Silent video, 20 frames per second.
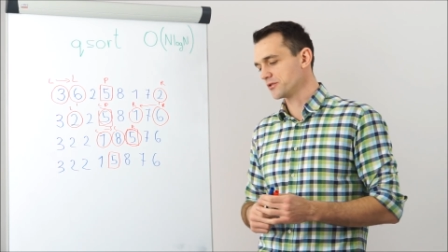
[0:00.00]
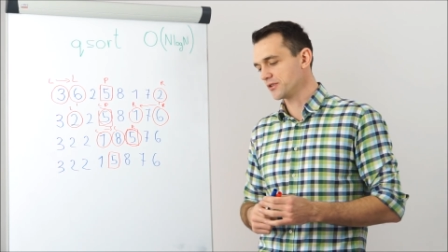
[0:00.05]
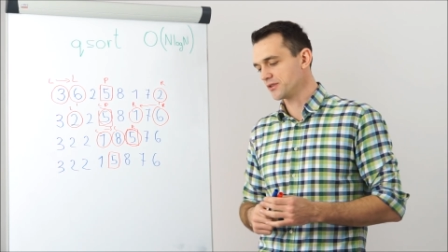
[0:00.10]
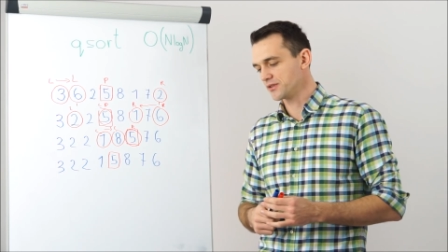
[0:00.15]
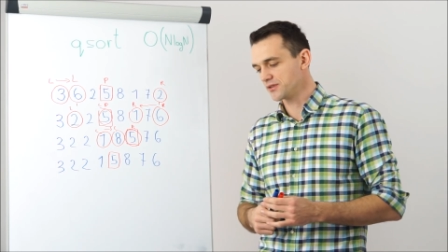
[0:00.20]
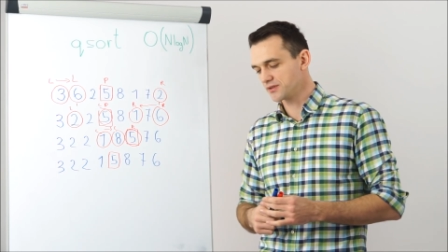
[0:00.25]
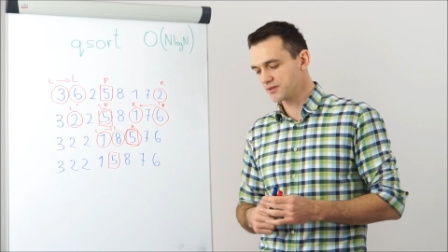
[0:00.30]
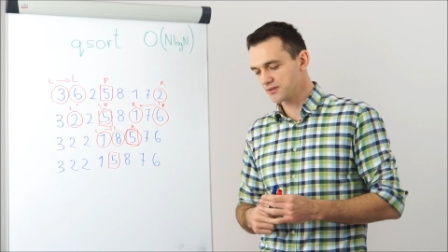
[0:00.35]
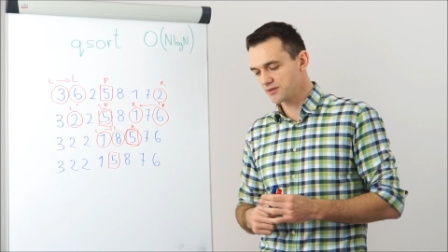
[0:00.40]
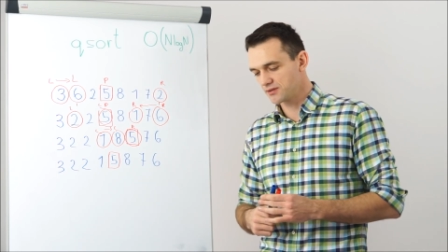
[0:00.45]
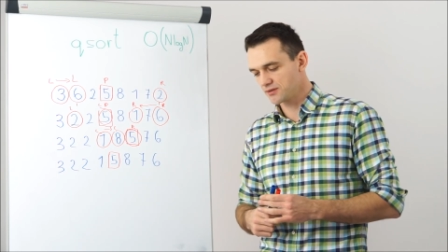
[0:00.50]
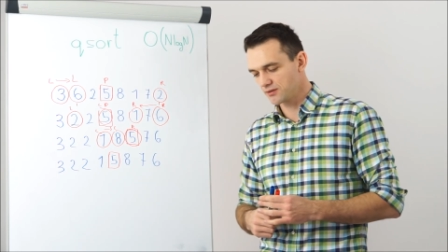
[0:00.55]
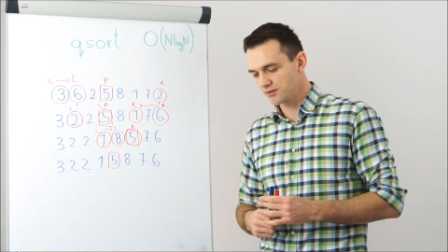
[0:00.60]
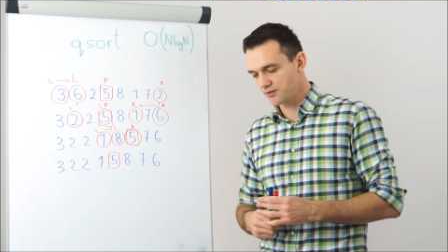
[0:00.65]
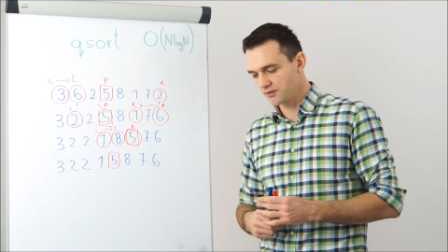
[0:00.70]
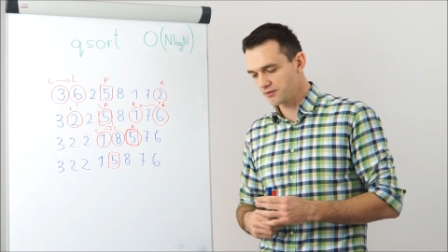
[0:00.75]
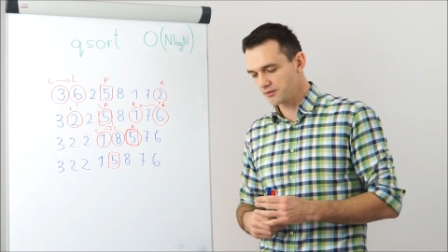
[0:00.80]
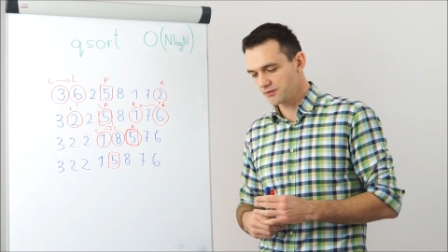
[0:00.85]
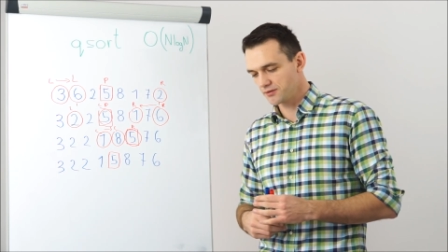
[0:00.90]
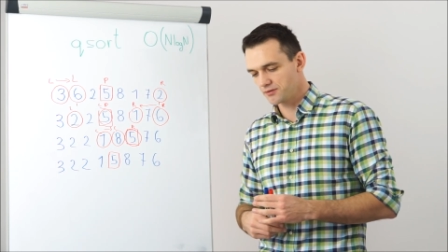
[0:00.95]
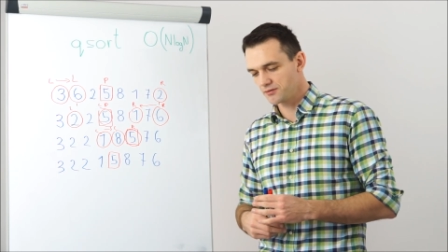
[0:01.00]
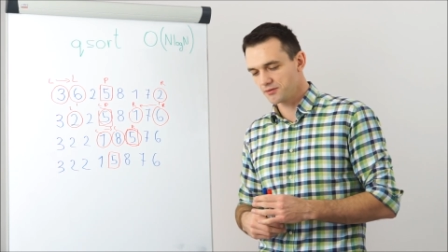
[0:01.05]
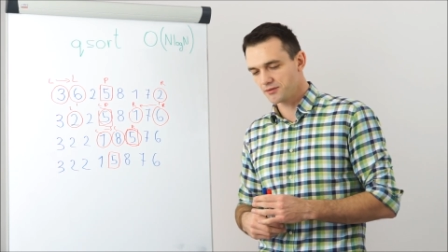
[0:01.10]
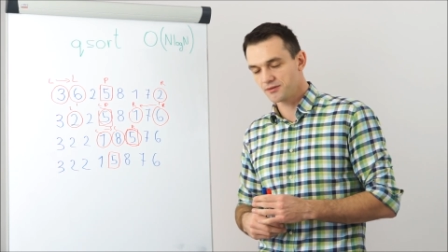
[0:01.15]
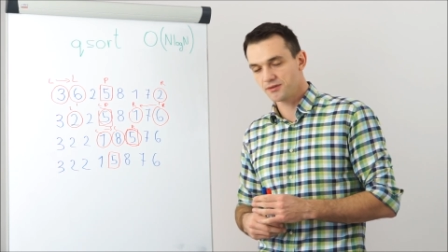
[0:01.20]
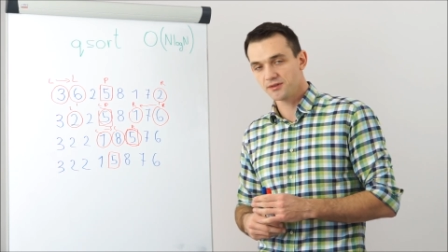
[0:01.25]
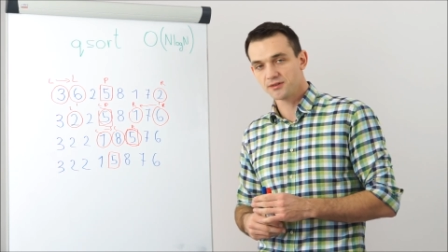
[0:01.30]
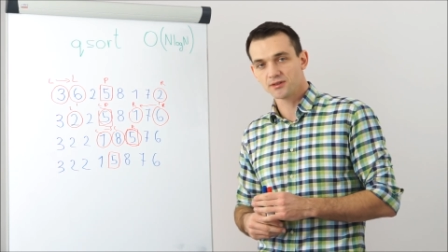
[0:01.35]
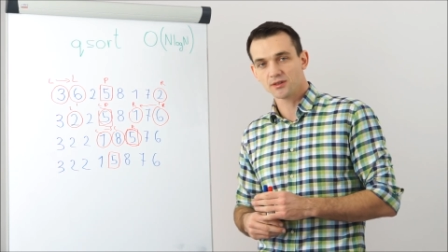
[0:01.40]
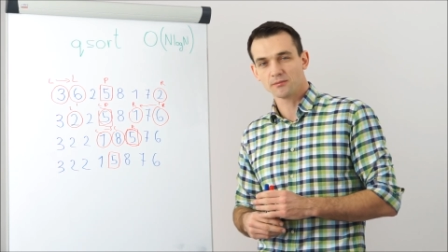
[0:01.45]
it's good to
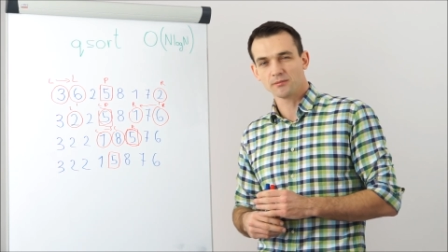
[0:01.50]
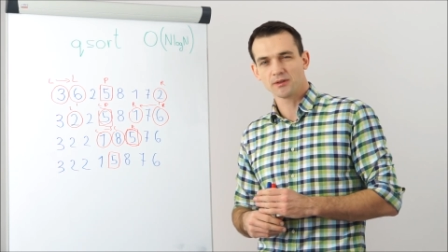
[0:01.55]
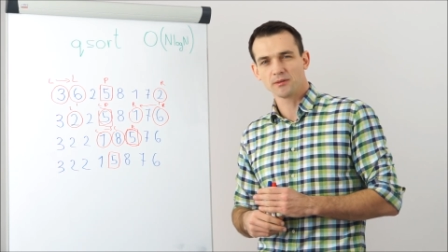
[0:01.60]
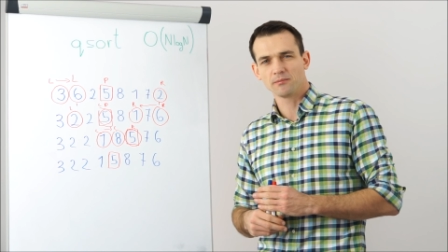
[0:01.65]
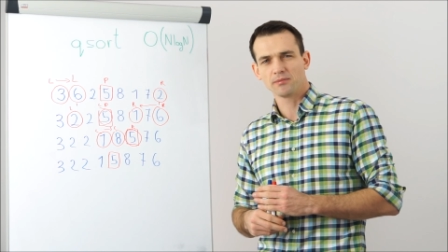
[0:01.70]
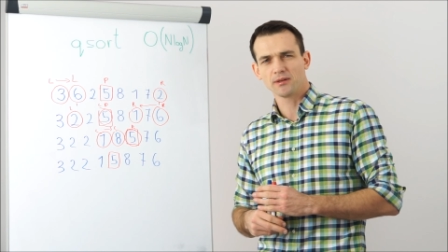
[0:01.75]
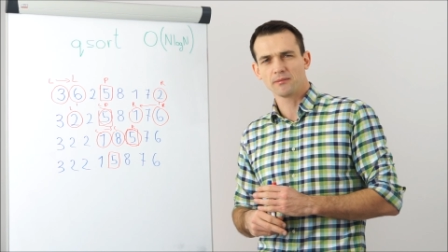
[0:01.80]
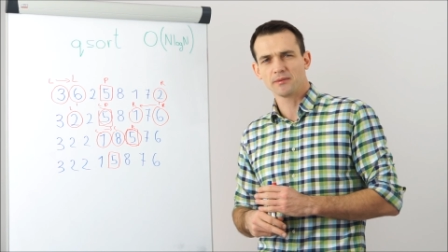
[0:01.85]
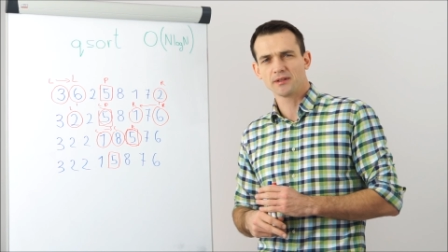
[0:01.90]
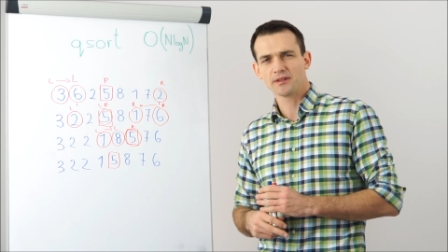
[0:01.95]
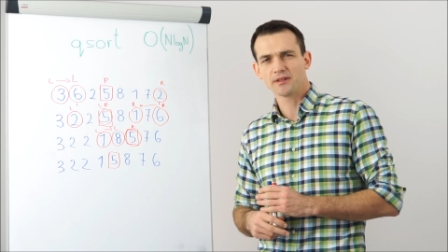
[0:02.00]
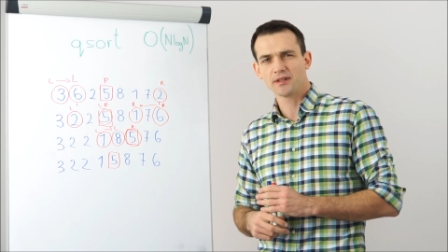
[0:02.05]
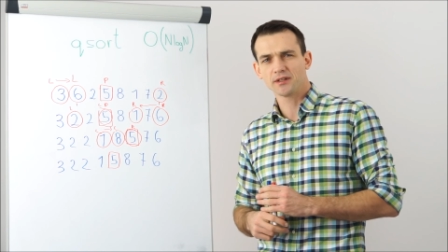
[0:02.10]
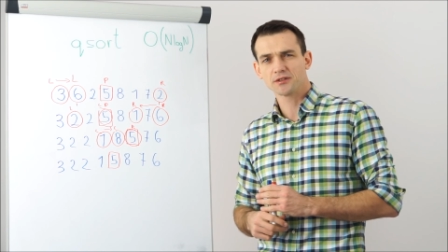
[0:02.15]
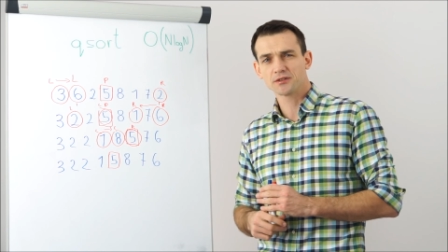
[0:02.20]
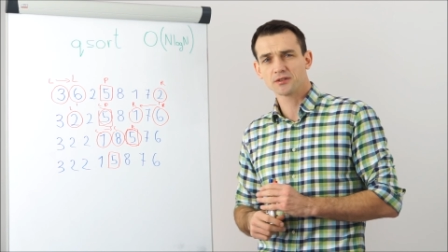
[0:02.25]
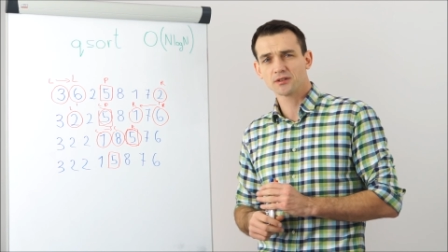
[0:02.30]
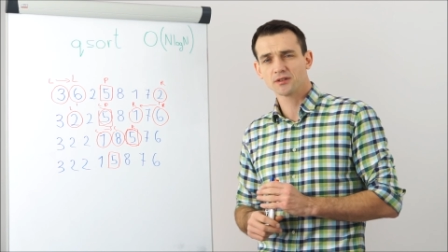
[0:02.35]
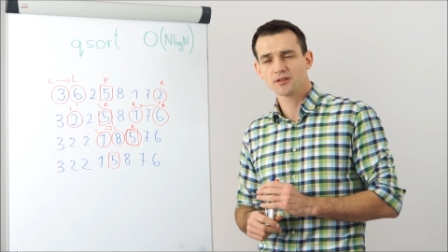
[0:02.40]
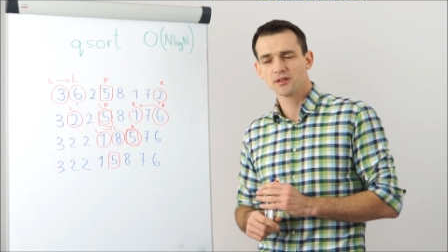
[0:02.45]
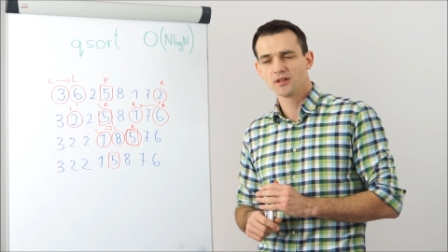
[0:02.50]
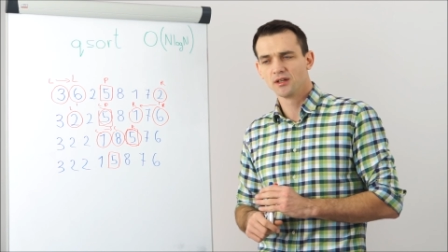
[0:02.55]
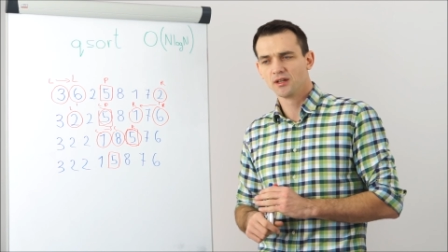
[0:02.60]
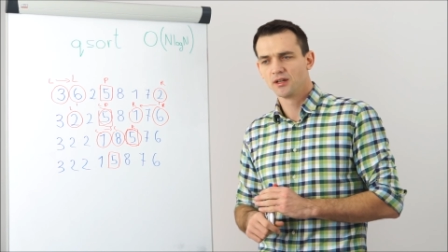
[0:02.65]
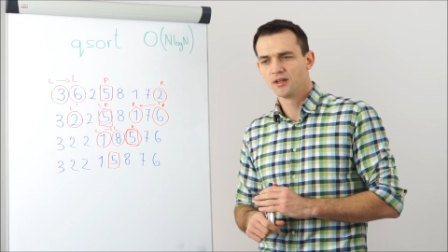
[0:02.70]
see some implementation.